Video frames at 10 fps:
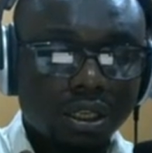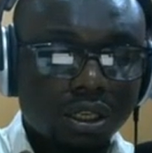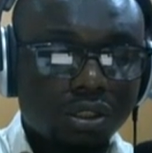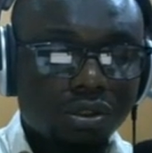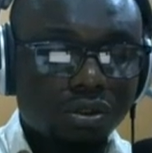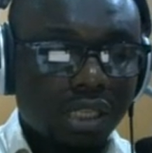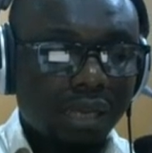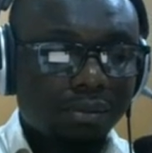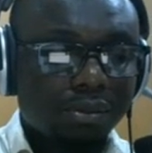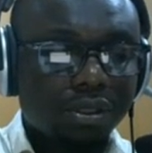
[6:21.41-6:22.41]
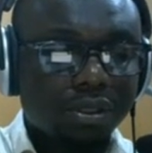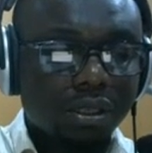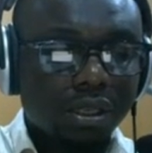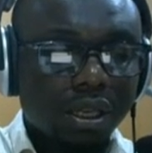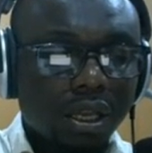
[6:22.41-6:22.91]
E2 times
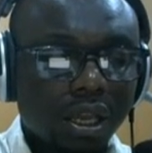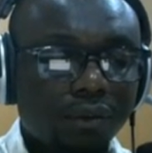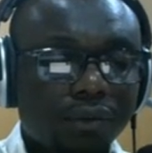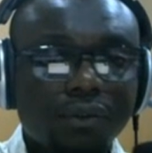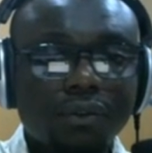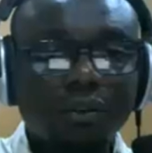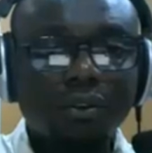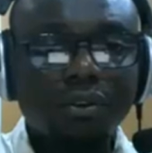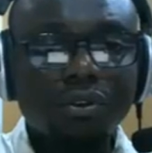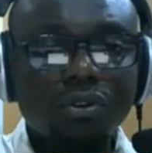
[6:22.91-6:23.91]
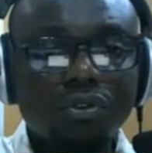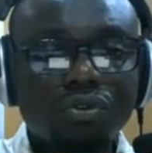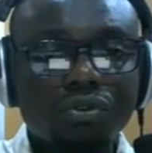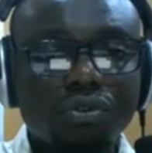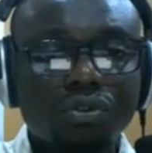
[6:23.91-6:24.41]

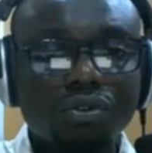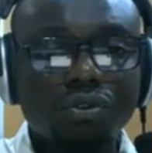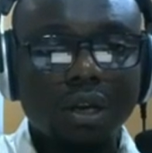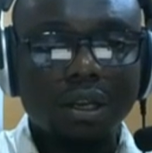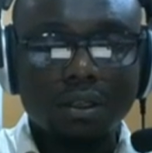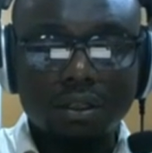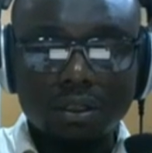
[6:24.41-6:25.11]
F2, right?